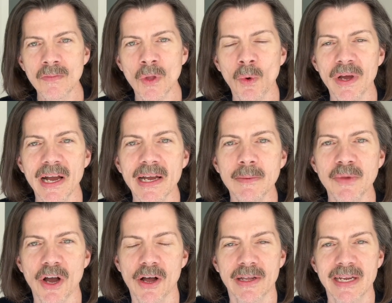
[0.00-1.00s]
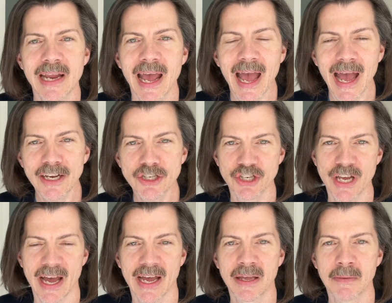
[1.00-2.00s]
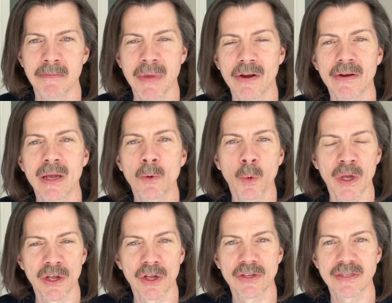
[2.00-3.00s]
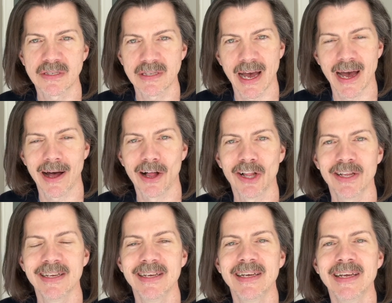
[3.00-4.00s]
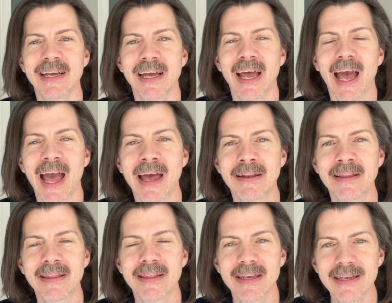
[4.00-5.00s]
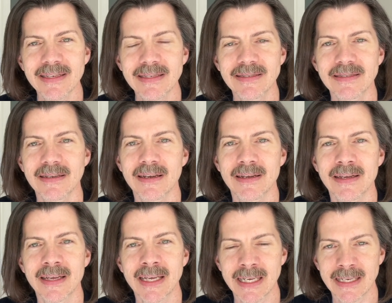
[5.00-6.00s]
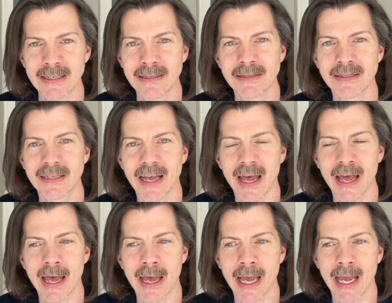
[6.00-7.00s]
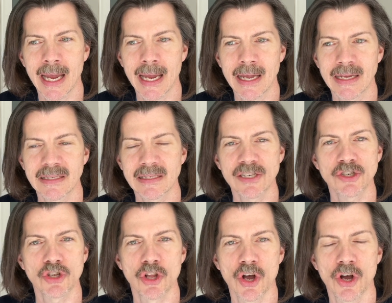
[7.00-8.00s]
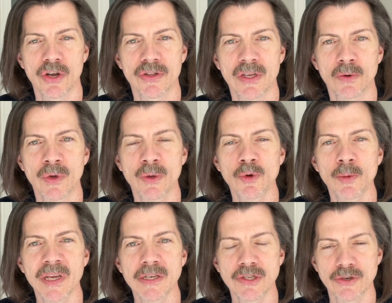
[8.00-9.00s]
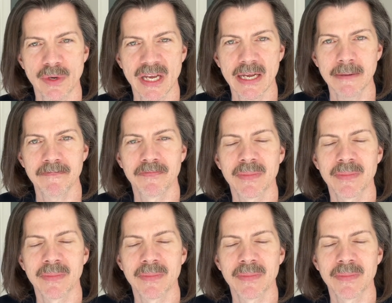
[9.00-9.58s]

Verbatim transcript: what I am calling hashtag Mary Will Sal. And this is a stitch along that we will be doing